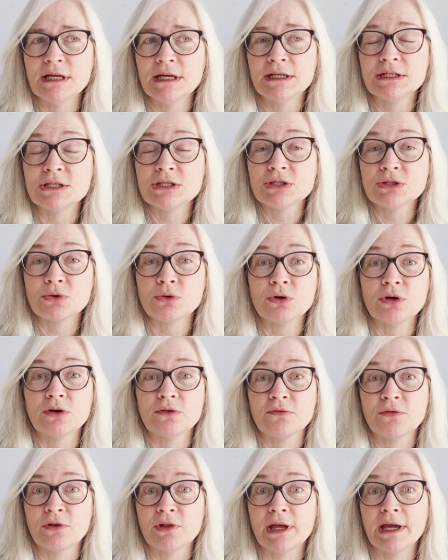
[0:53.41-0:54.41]
and
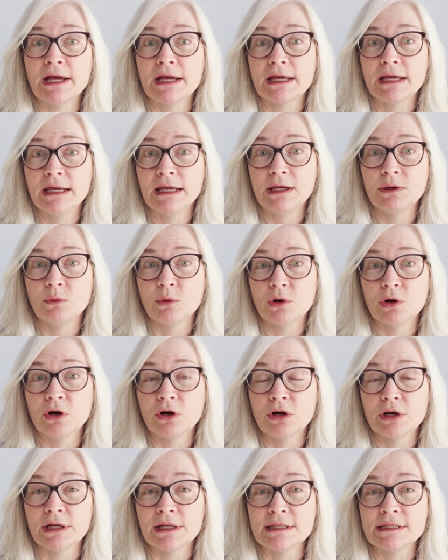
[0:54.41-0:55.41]
sort for that
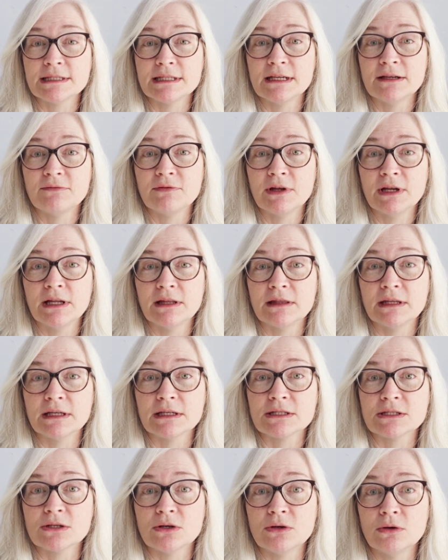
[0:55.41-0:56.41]
keyword and see if anything's